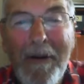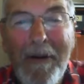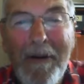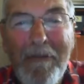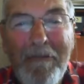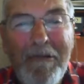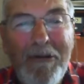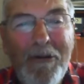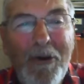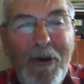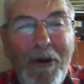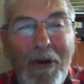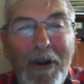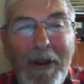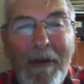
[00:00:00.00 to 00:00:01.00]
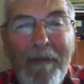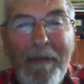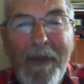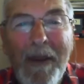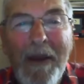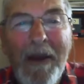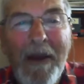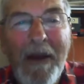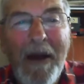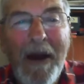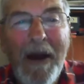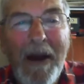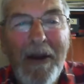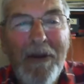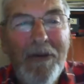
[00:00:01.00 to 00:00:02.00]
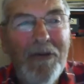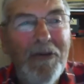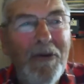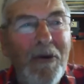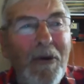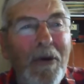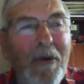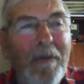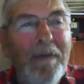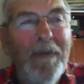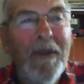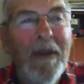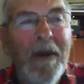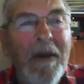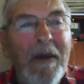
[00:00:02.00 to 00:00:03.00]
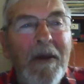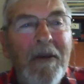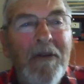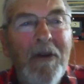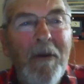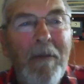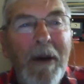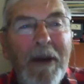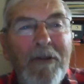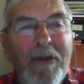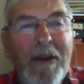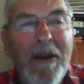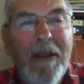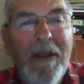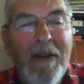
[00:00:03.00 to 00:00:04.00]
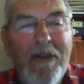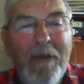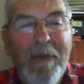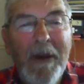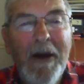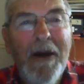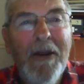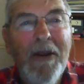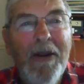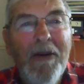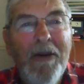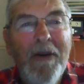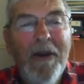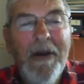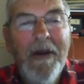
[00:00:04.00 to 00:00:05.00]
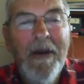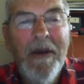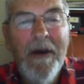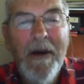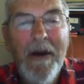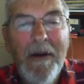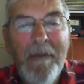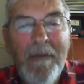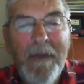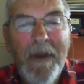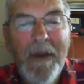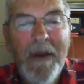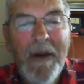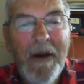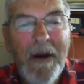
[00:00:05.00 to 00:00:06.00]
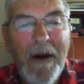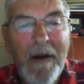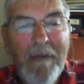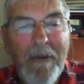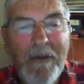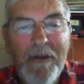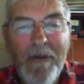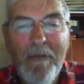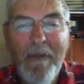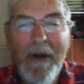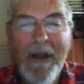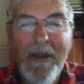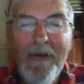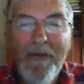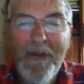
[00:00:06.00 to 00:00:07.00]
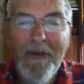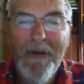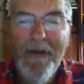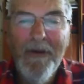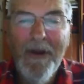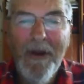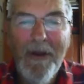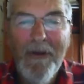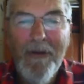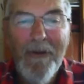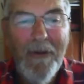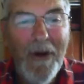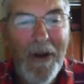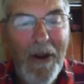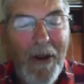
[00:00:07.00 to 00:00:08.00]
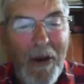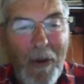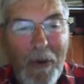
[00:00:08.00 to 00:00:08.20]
fraternity are concerned. So basically that's about it. I'm just amazed that, I don't know